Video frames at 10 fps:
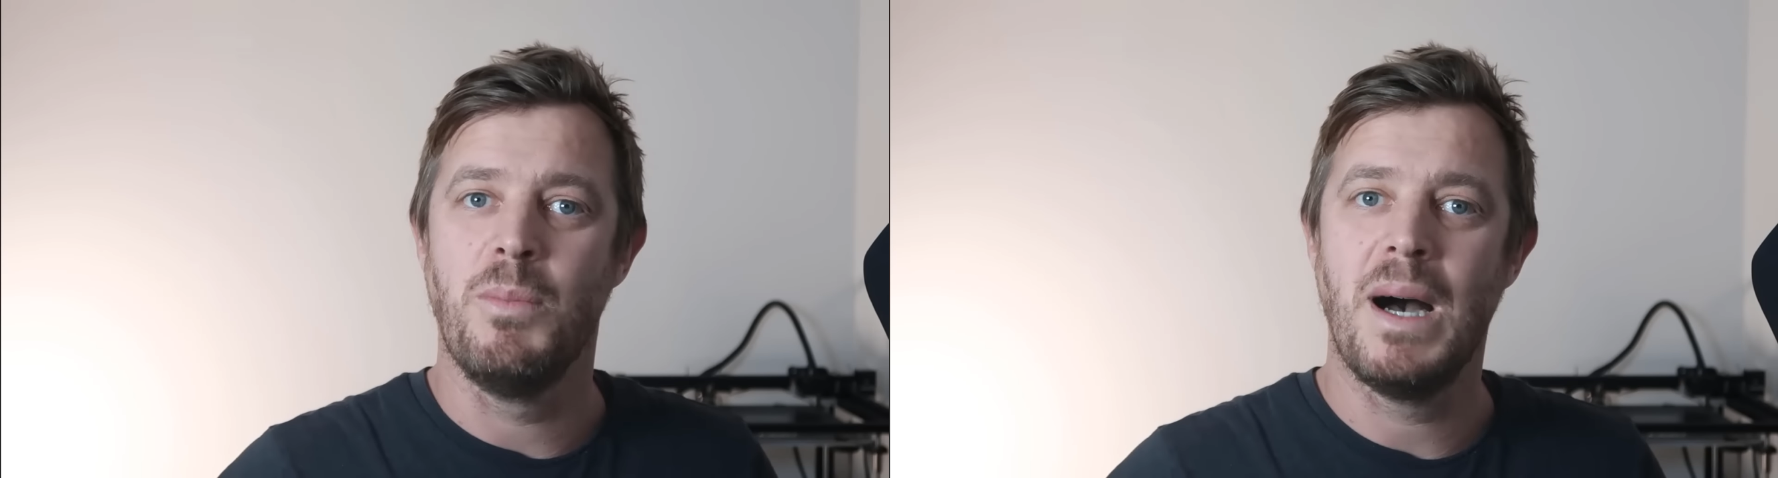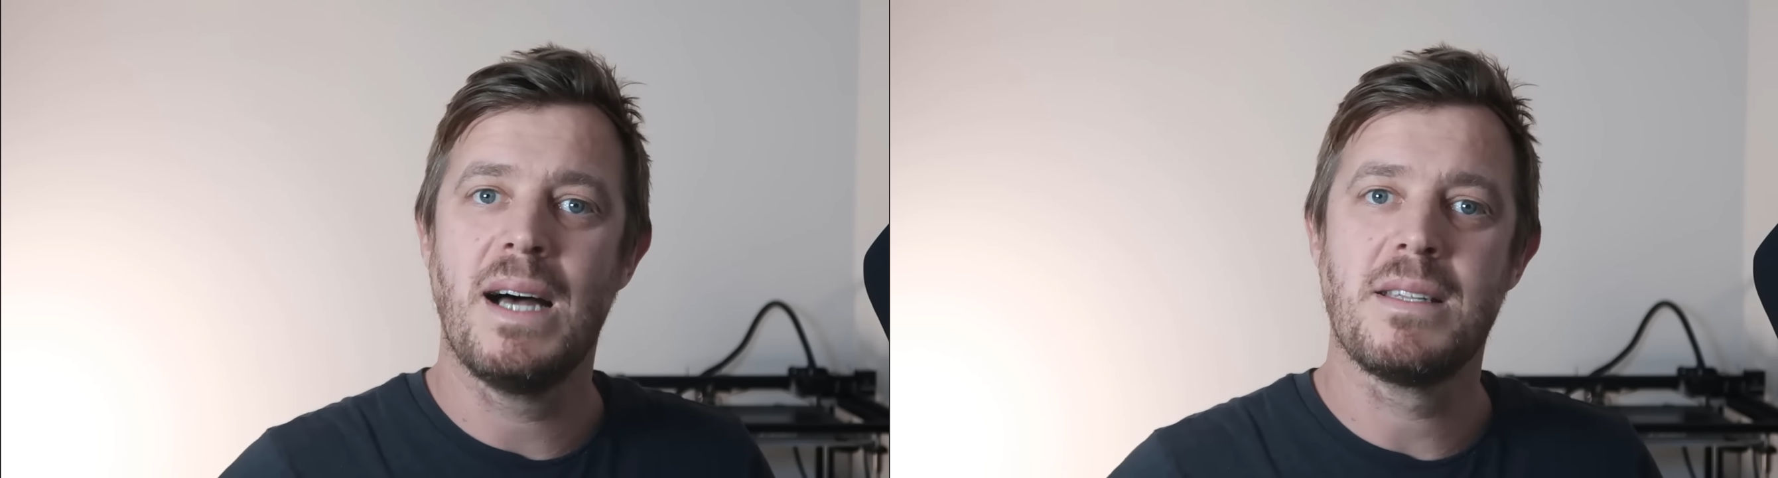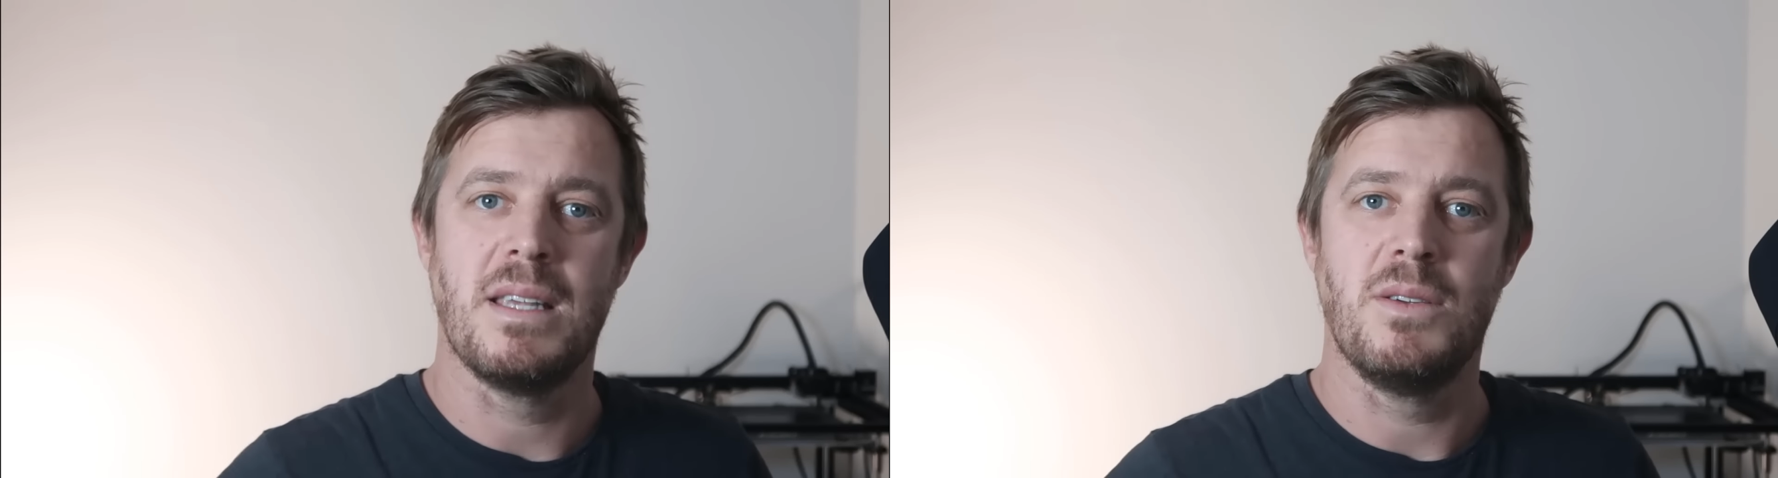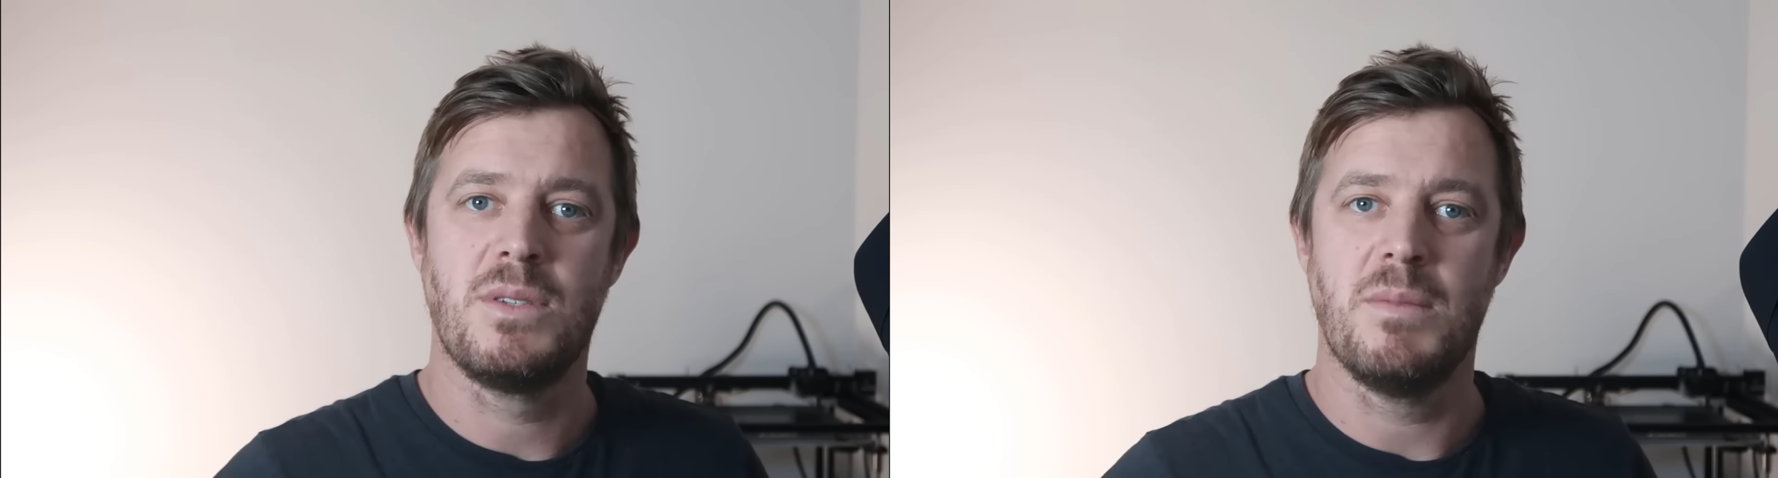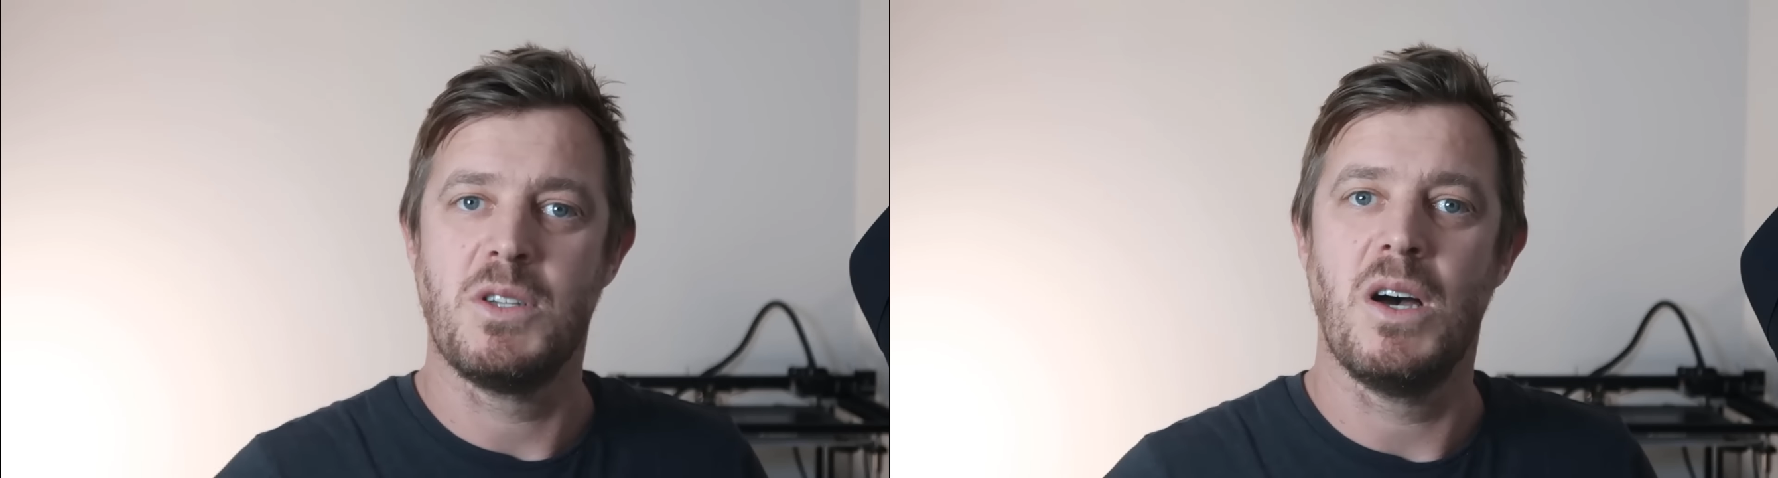parts that you
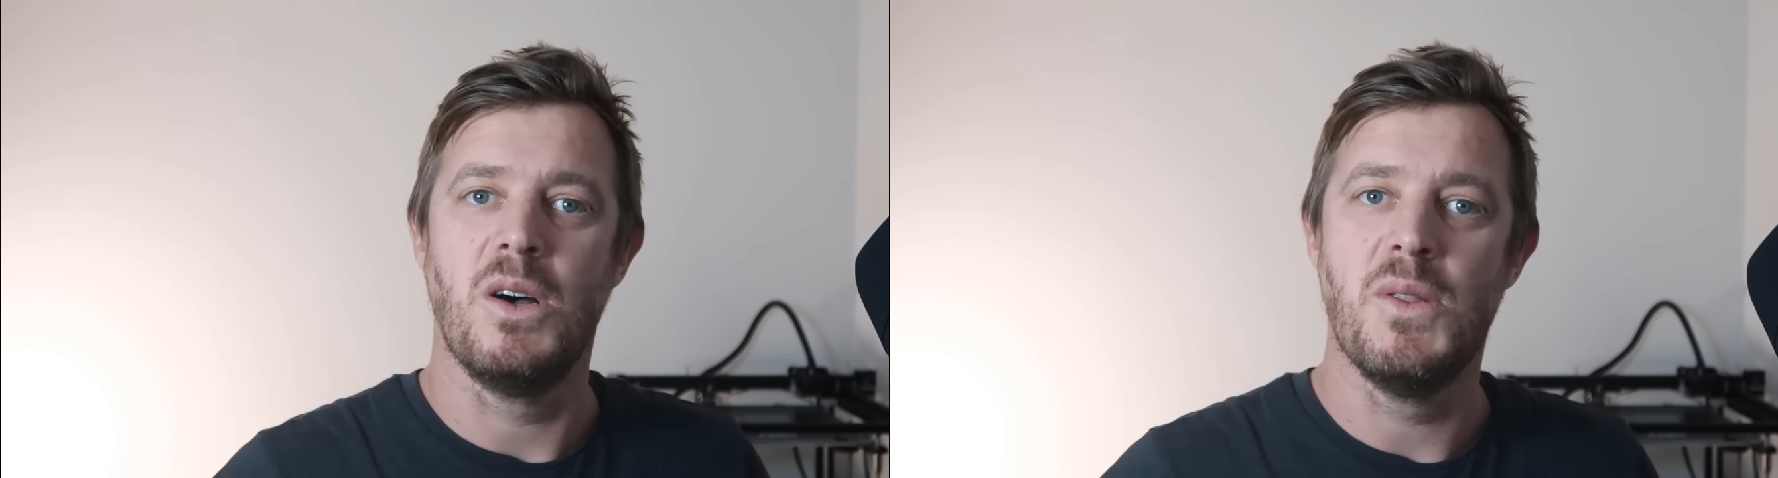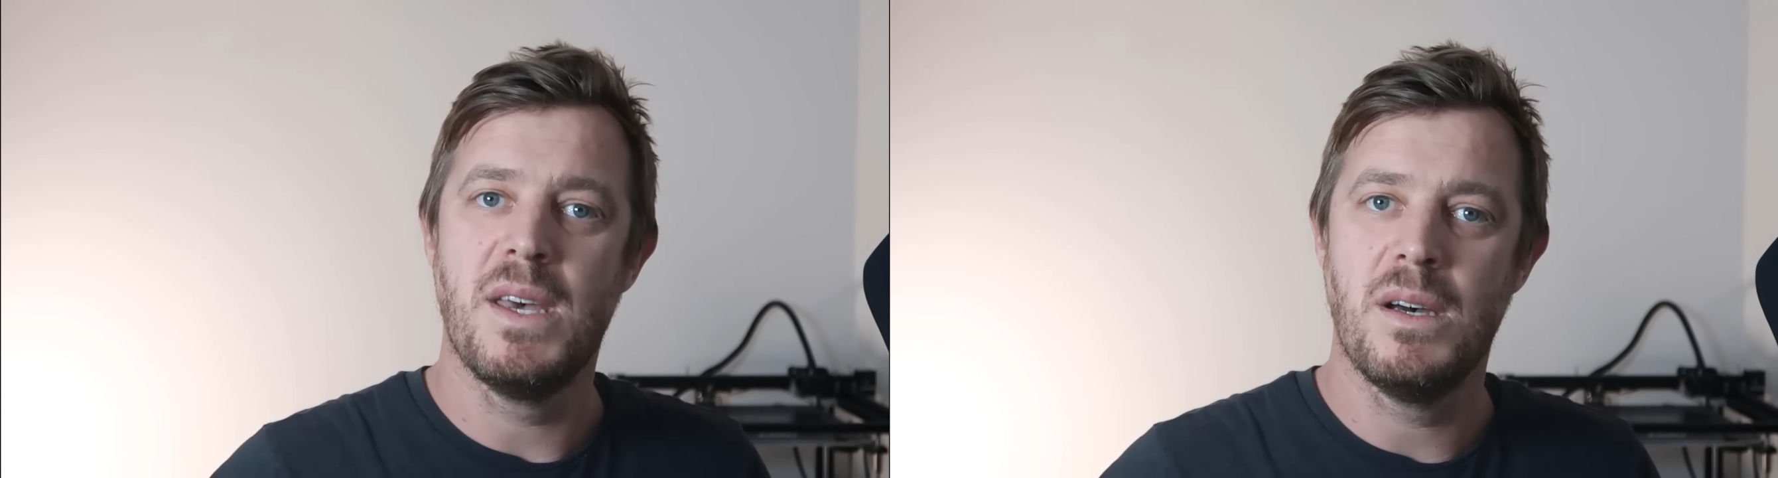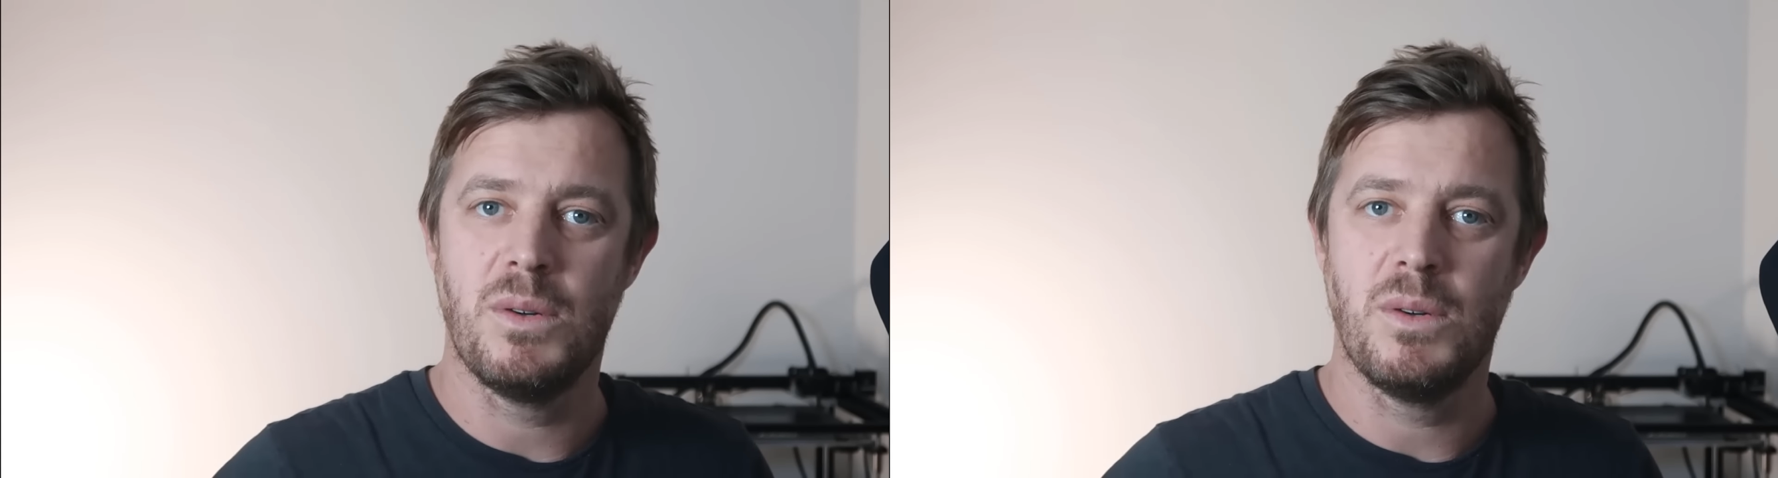zip tie on there,